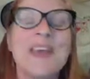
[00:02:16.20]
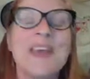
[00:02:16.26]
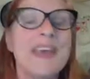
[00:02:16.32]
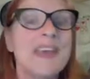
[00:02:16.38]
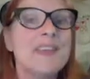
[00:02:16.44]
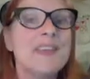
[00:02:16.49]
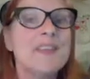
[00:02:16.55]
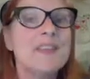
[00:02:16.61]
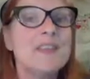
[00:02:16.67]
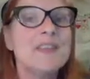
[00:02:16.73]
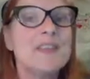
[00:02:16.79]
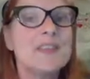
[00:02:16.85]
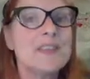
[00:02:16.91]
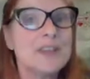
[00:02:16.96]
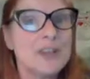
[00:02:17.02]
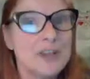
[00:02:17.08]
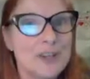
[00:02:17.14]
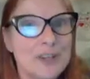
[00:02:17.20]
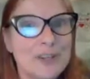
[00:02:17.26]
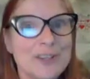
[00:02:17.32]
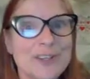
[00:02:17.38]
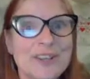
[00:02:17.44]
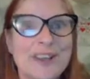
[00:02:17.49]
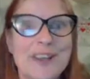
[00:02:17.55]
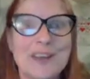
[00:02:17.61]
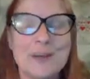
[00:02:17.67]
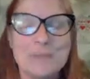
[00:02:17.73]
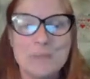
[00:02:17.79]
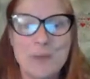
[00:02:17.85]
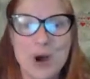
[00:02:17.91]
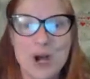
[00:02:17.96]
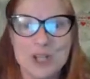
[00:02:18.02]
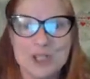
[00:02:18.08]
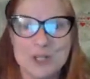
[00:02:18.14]
In the third
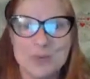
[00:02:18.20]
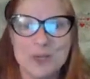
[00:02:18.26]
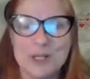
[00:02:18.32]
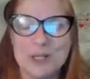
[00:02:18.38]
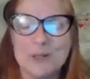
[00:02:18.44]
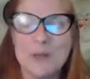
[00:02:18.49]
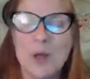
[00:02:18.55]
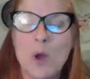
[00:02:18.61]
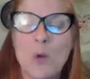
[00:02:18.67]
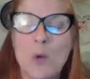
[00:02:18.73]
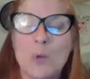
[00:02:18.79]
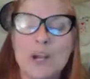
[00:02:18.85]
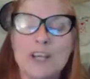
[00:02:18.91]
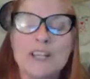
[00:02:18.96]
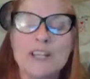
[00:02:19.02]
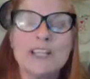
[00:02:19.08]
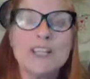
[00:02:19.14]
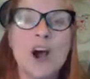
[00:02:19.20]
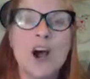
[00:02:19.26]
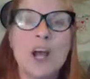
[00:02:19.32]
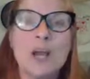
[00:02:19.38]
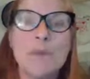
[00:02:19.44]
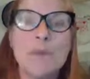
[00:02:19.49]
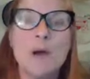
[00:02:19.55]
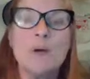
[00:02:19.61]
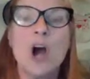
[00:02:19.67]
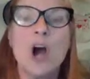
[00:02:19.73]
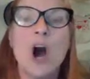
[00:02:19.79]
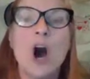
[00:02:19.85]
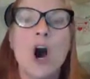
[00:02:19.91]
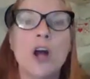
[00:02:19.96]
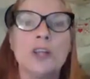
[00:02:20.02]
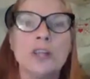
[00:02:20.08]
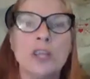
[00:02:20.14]
module, we're going to talk about
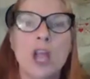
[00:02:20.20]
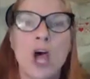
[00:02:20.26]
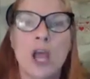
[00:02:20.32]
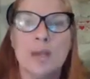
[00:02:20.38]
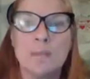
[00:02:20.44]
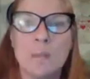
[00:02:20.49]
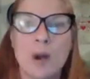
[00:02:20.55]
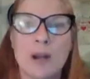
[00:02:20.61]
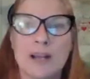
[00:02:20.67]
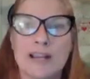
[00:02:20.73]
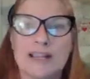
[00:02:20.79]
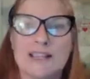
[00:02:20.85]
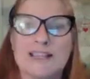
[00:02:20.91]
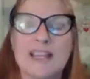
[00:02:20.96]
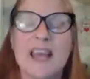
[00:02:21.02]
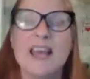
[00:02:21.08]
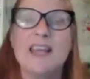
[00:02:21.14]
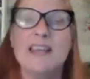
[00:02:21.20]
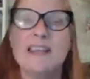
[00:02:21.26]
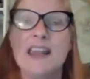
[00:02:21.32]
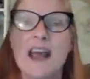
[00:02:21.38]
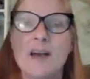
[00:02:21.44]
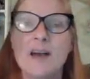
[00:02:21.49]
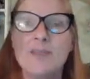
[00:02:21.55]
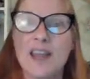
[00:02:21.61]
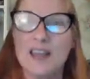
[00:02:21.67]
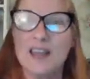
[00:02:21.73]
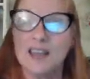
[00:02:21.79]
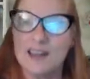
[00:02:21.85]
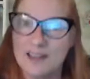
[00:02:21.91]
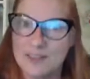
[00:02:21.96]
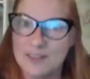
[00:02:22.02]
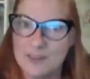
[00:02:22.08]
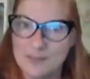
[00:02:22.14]
online markets. Now that
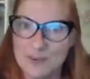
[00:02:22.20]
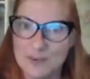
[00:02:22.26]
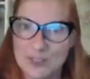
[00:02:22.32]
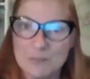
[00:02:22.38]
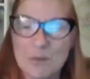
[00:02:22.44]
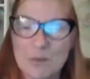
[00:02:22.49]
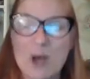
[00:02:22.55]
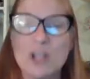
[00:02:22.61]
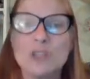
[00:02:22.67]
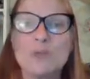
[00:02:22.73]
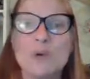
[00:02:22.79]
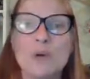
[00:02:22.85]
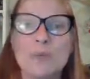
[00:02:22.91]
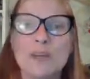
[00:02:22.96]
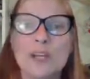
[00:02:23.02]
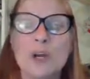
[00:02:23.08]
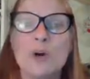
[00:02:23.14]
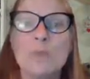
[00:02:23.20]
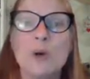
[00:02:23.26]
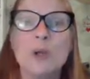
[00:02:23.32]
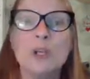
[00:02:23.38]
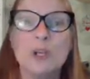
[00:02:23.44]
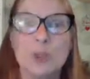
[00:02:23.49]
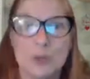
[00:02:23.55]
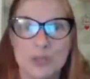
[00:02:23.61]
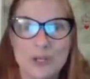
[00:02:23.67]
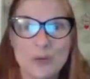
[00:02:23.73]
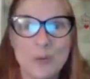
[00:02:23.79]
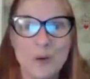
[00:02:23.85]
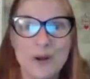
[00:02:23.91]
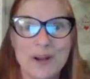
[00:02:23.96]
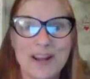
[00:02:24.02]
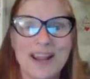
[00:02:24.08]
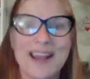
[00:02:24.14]
in the first module we know about you and your
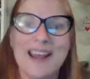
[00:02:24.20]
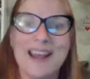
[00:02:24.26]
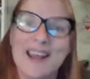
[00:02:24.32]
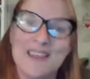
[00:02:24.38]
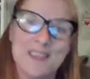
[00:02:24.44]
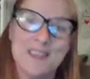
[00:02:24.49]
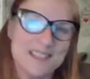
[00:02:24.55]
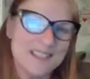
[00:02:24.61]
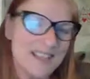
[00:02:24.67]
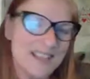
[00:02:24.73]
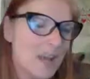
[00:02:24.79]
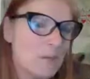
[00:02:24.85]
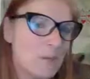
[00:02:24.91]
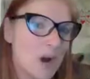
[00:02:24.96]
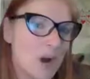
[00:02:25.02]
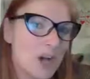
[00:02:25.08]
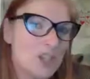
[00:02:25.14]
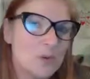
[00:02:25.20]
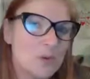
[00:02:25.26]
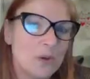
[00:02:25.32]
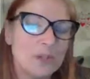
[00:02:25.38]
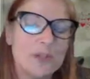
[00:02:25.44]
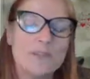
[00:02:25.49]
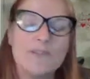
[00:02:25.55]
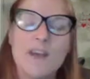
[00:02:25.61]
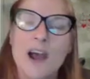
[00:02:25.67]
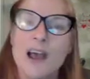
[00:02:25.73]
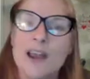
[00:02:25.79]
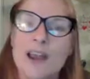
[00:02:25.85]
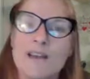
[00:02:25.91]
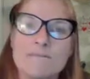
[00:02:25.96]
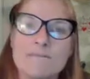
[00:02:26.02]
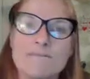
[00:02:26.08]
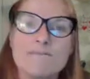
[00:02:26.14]
work, in the second module you've got
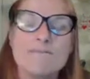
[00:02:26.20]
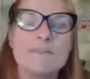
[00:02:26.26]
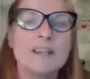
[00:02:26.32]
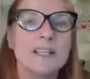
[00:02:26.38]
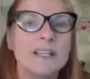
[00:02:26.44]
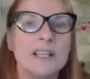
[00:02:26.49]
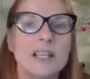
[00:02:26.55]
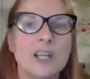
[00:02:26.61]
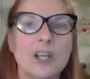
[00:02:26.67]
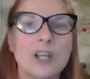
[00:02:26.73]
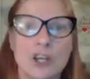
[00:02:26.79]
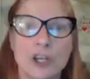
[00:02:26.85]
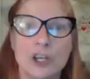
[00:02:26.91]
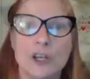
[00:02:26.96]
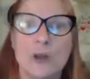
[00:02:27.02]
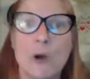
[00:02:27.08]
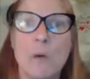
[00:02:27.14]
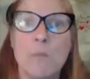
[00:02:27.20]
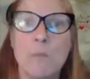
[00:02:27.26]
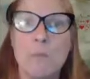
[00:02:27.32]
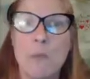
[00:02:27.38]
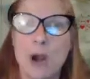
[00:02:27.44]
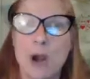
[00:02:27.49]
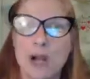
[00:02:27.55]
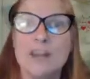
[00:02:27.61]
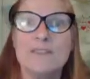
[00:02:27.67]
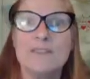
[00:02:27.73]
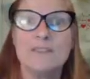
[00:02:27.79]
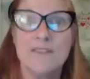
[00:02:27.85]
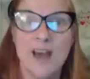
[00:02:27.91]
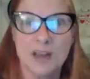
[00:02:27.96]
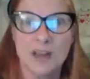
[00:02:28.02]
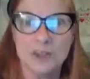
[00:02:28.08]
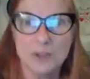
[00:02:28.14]
a really good market
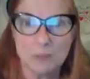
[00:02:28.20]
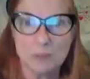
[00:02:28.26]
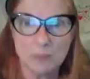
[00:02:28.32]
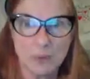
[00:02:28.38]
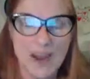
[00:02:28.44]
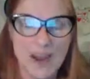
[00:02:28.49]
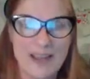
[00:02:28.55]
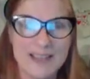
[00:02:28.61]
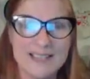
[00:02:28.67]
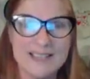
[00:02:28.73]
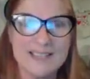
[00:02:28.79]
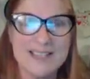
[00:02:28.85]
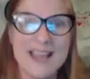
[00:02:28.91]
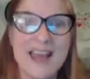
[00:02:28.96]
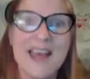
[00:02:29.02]
value price,